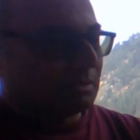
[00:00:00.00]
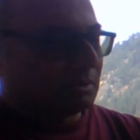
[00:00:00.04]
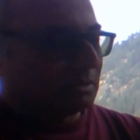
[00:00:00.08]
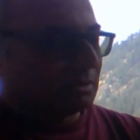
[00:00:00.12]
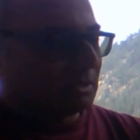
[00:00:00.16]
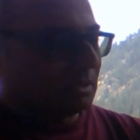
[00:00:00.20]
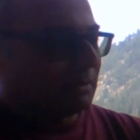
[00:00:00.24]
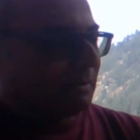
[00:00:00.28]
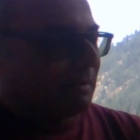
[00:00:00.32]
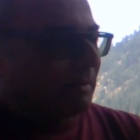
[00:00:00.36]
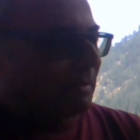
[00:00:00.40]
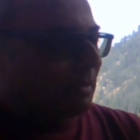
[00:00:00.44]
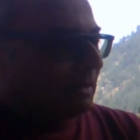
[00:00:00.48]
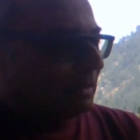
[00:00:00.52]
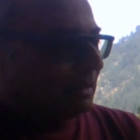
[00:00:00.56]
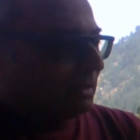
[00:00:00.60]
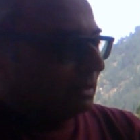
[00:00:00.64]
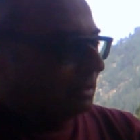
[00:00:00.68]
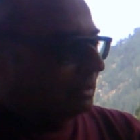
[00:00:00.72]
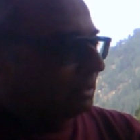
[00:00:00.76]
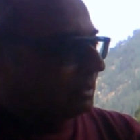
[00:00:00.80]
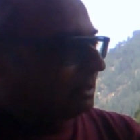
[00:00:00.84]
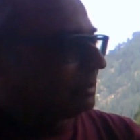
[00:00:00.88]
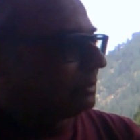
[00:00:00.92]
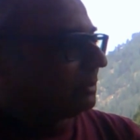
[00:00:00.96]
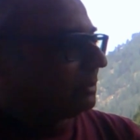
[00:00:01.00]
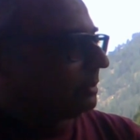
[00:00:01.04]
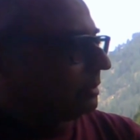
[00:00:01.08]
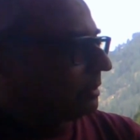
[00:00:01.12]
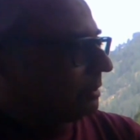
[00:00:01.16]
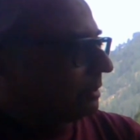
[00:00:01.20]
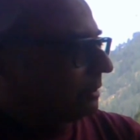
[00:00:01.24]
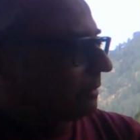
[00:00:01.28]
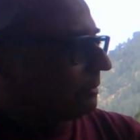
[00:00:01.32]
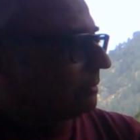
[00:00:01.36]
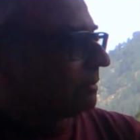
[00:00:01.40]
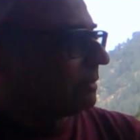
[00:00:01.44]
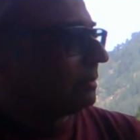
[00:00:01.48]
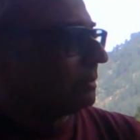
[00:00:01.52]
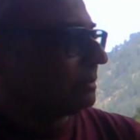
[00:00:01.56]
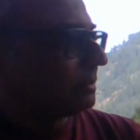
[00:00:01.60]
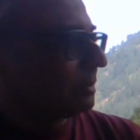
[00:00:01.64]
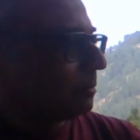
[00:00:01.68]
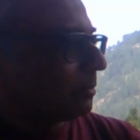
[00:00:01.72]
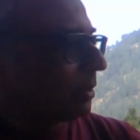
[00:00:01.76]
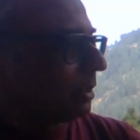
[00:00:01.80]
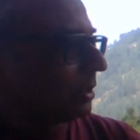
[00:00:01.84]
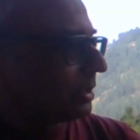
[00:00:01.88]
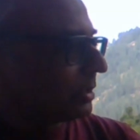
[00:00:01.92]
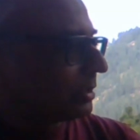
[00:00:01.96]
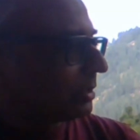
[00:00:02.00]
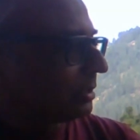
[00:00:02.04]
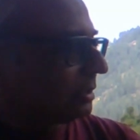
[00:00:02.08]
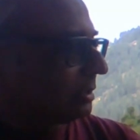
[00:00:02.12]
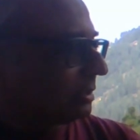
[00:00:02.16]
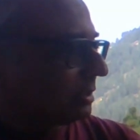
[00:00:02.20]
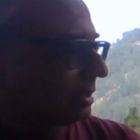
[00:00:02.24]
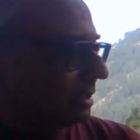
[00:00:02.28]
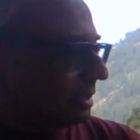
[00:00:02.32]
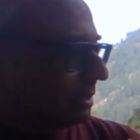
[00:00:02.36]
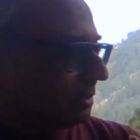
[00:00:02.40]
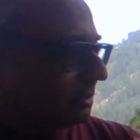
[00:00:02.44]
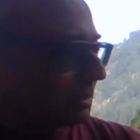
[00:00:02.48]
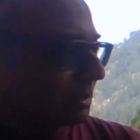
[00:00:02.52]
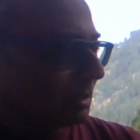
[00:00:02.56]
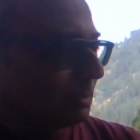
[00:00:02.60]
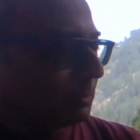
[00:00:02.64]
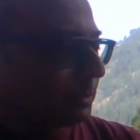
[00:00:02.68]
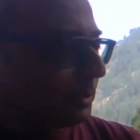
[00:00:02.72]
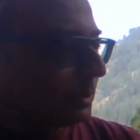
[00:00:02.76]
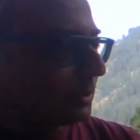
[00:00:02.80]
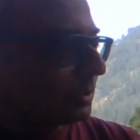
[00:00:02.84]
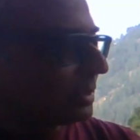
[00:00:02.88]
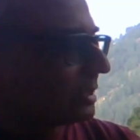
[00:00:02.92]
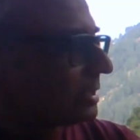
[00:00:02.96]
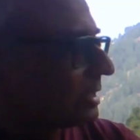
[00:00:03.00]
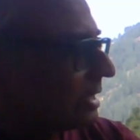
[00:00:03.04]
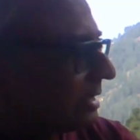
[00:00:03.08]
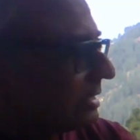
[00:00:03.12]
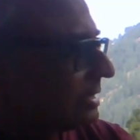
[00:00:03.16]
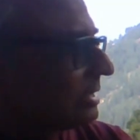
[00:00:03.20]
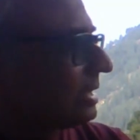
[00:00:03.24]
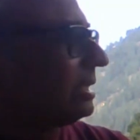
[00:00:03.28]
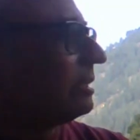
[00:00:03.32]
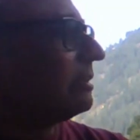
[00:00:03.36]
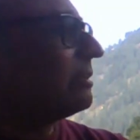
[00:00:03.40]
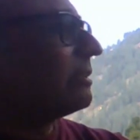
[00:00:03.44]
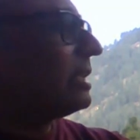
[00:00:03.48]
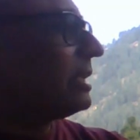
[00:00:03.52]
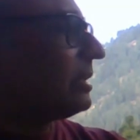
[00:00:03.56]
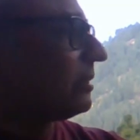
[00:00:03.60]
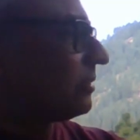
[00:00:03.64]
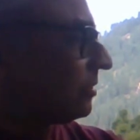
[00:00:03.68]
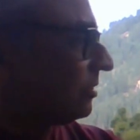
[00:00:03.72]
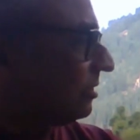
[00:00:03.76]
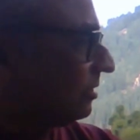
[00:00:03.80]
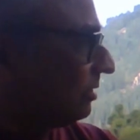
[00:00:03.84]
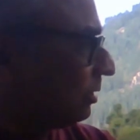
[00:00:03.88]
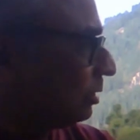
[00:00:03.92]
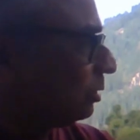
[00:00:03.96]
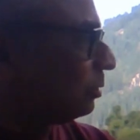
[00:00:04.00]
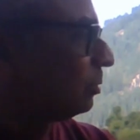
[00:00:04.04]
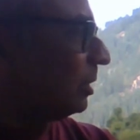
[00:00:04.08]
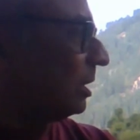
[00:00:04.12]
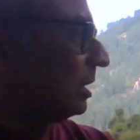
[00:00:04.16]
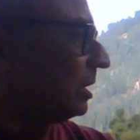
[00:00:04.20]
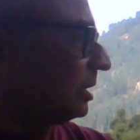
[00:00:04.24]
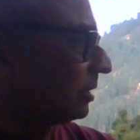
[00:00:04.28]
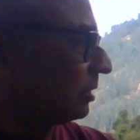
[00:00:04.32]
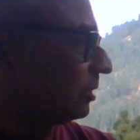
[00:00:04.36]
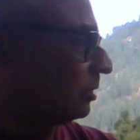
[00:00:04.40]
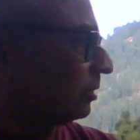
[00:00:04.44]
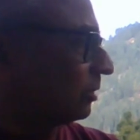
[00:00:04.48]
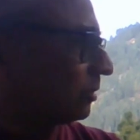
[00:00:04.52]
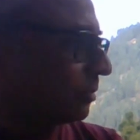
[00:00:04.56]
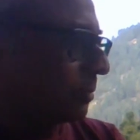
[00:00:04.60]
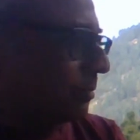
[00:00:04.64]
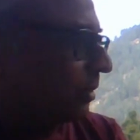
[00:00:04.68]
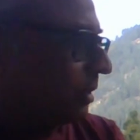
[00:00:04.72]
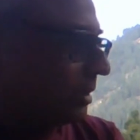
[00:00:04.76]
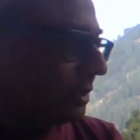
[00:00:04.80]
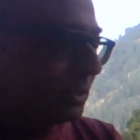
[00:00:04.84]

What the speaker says: the the computer then generates new molecules